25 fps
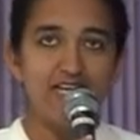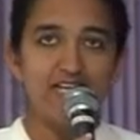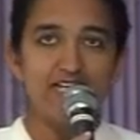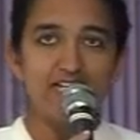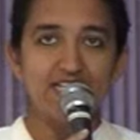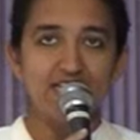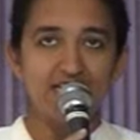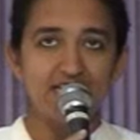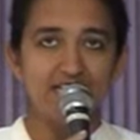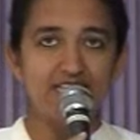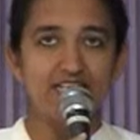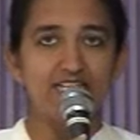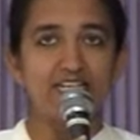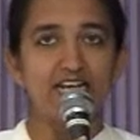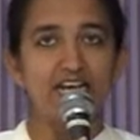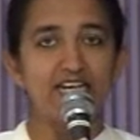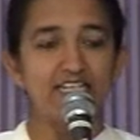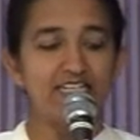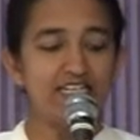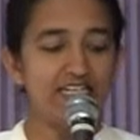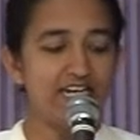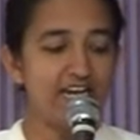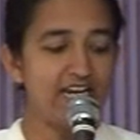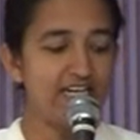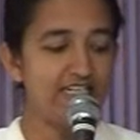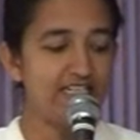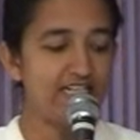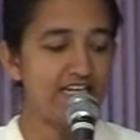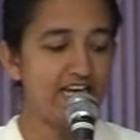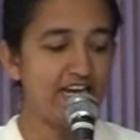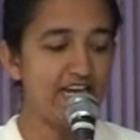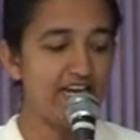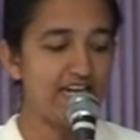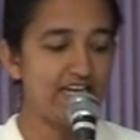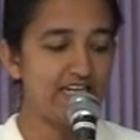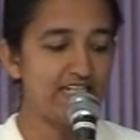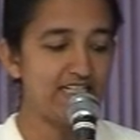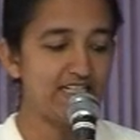Since
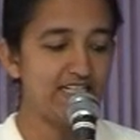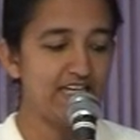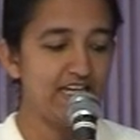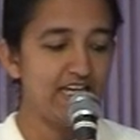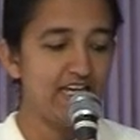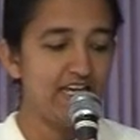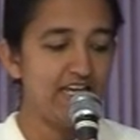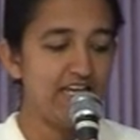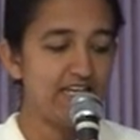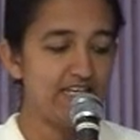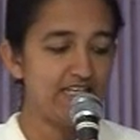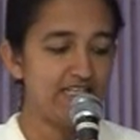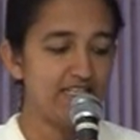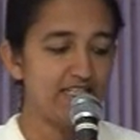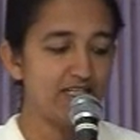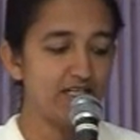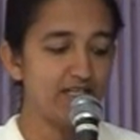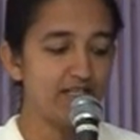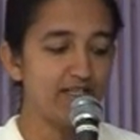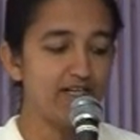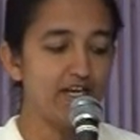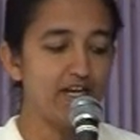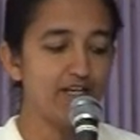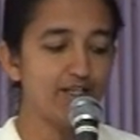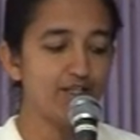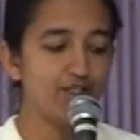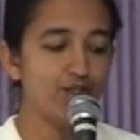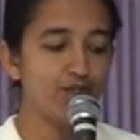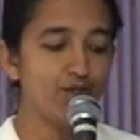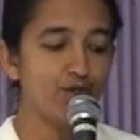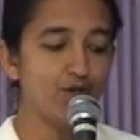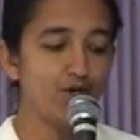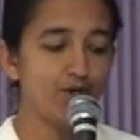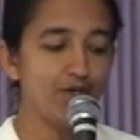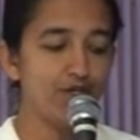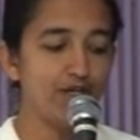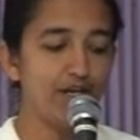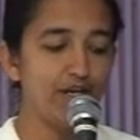1988, he is a national
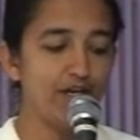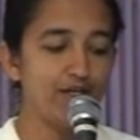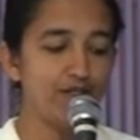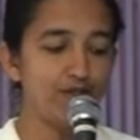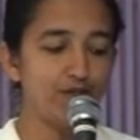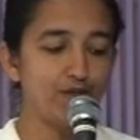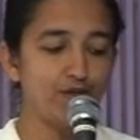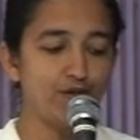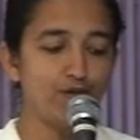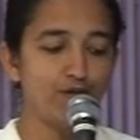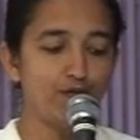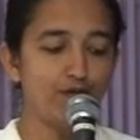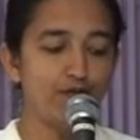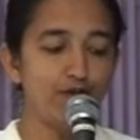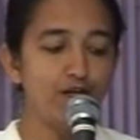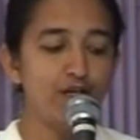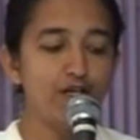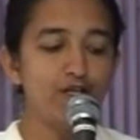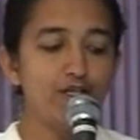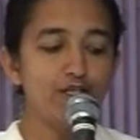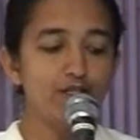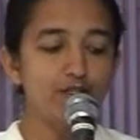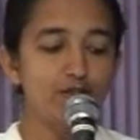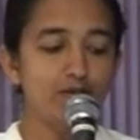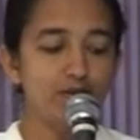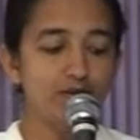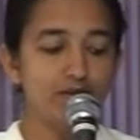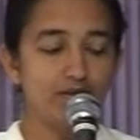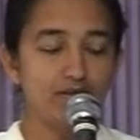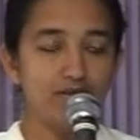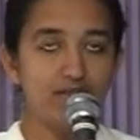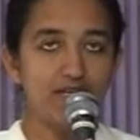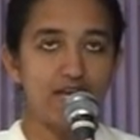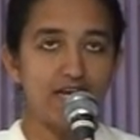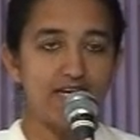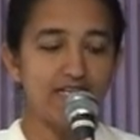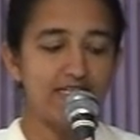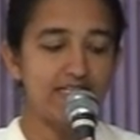coordinator of
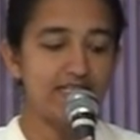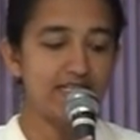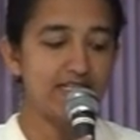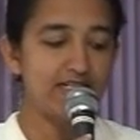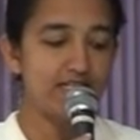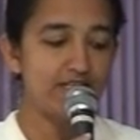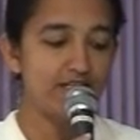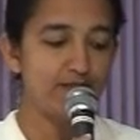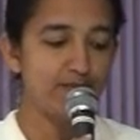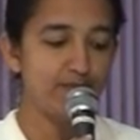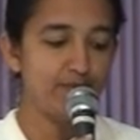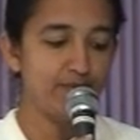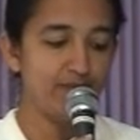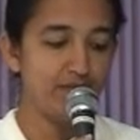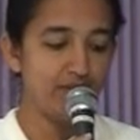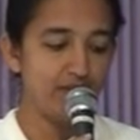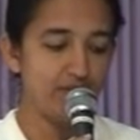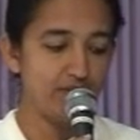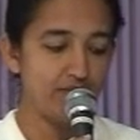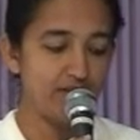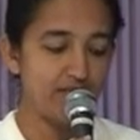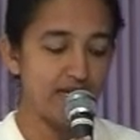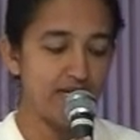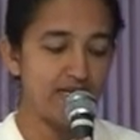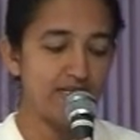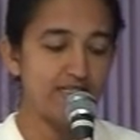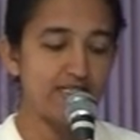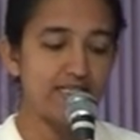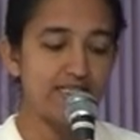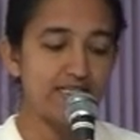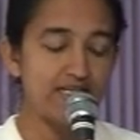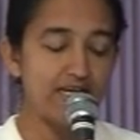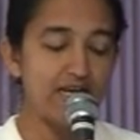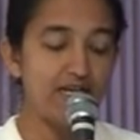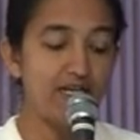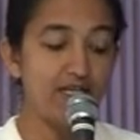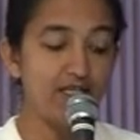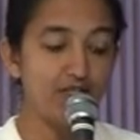Scientist and, uh, Scientist
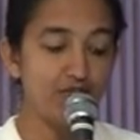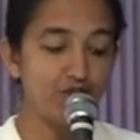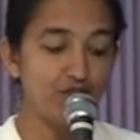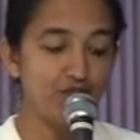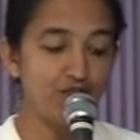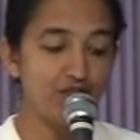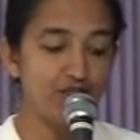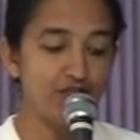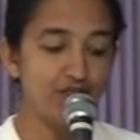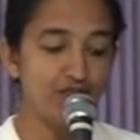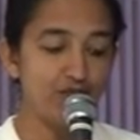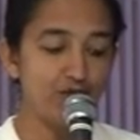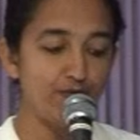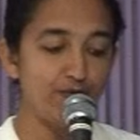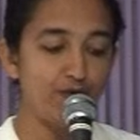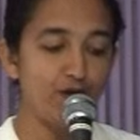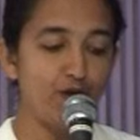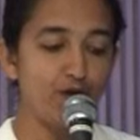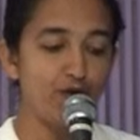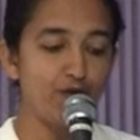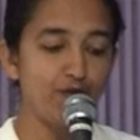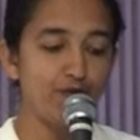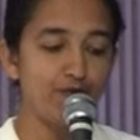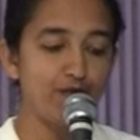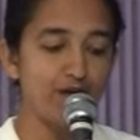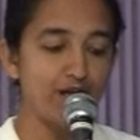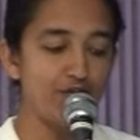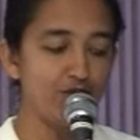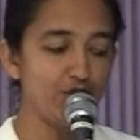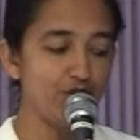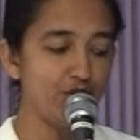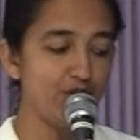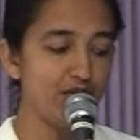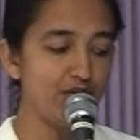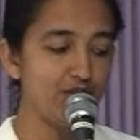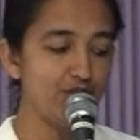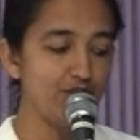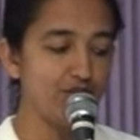and Engineers Wing of
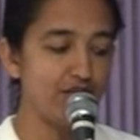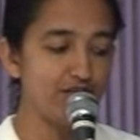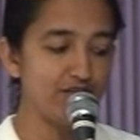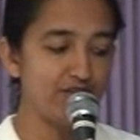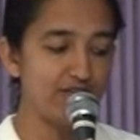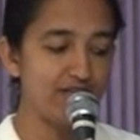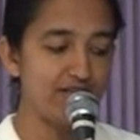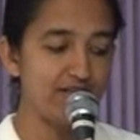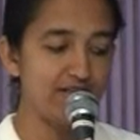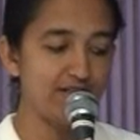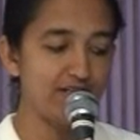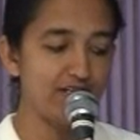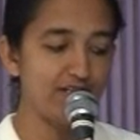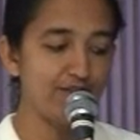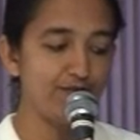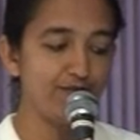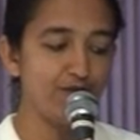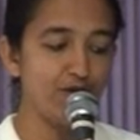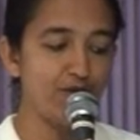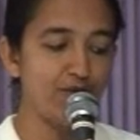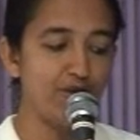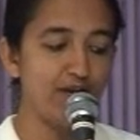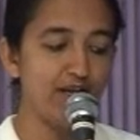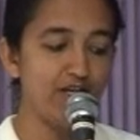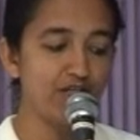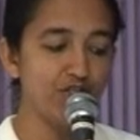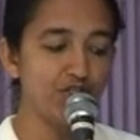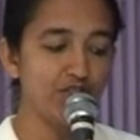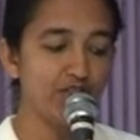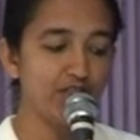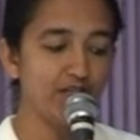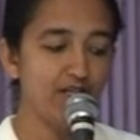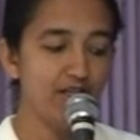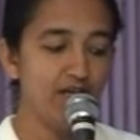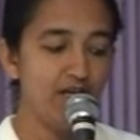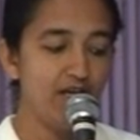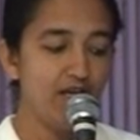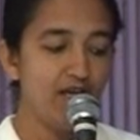Rajyog Education Research Foundation.
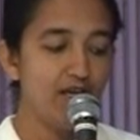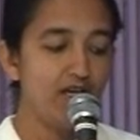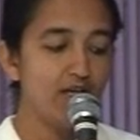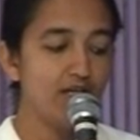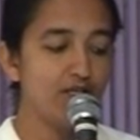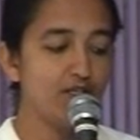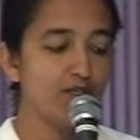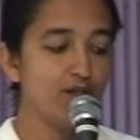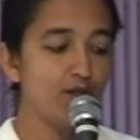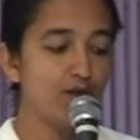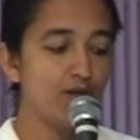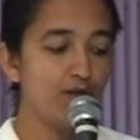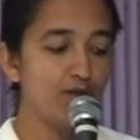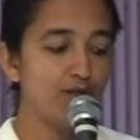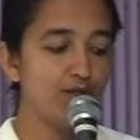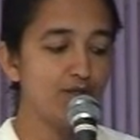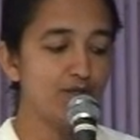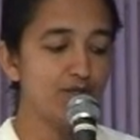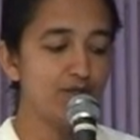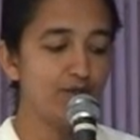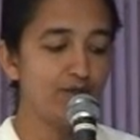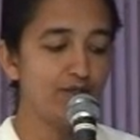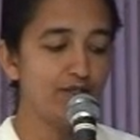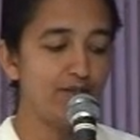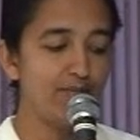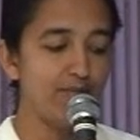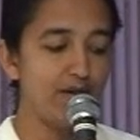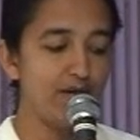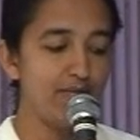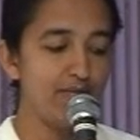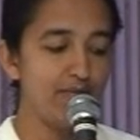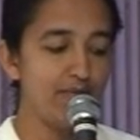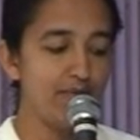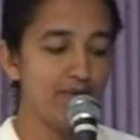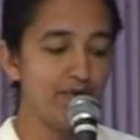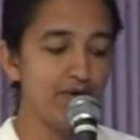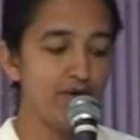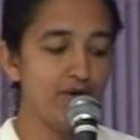He is also the
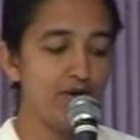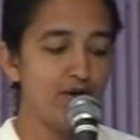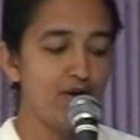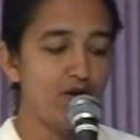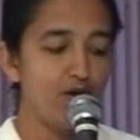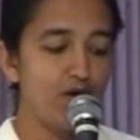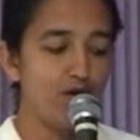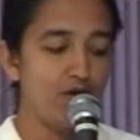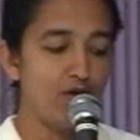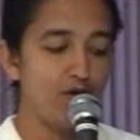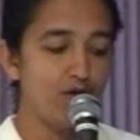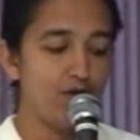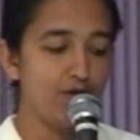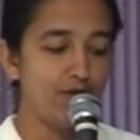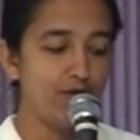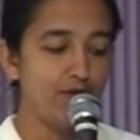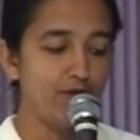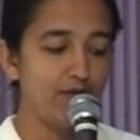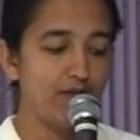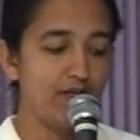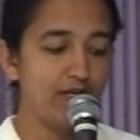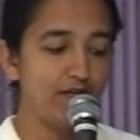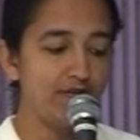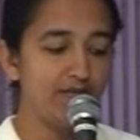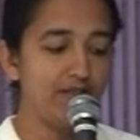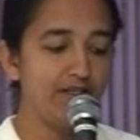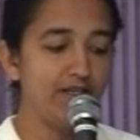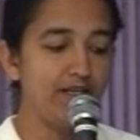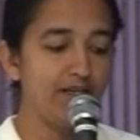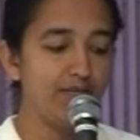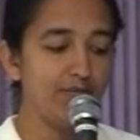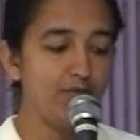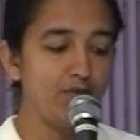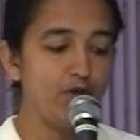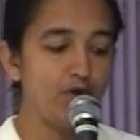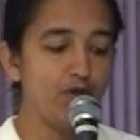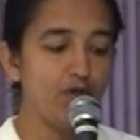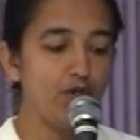member of governing
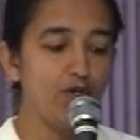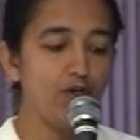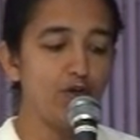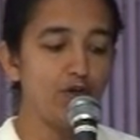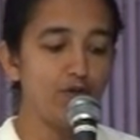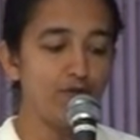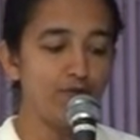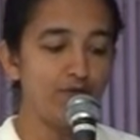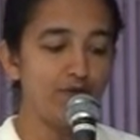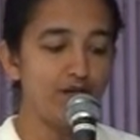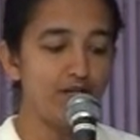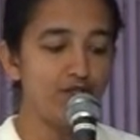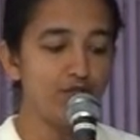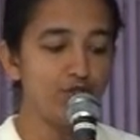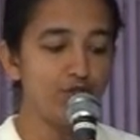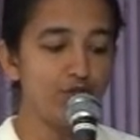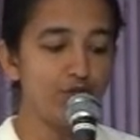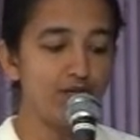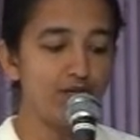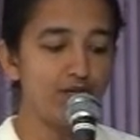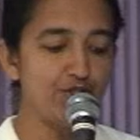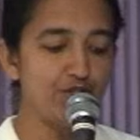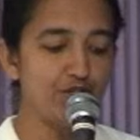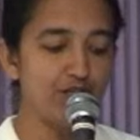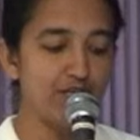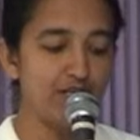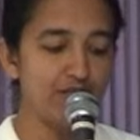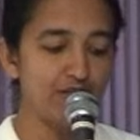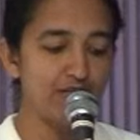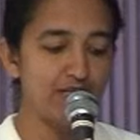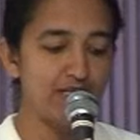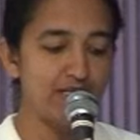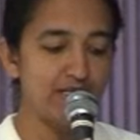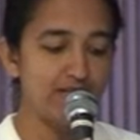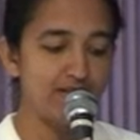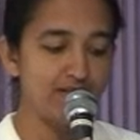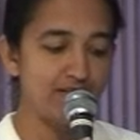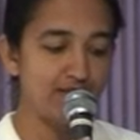body of Rajyog Education
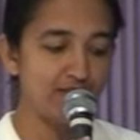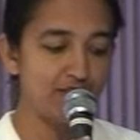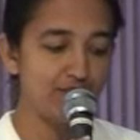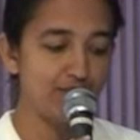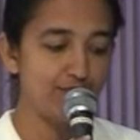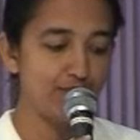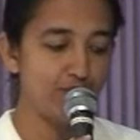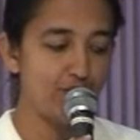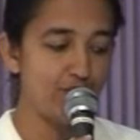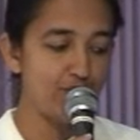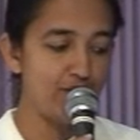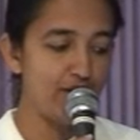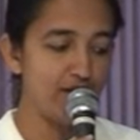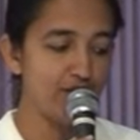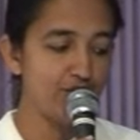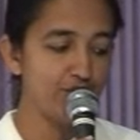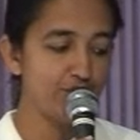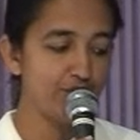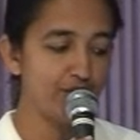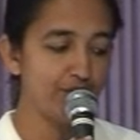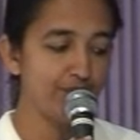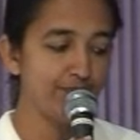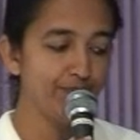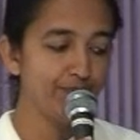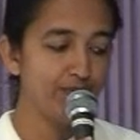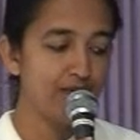and Research Foundation.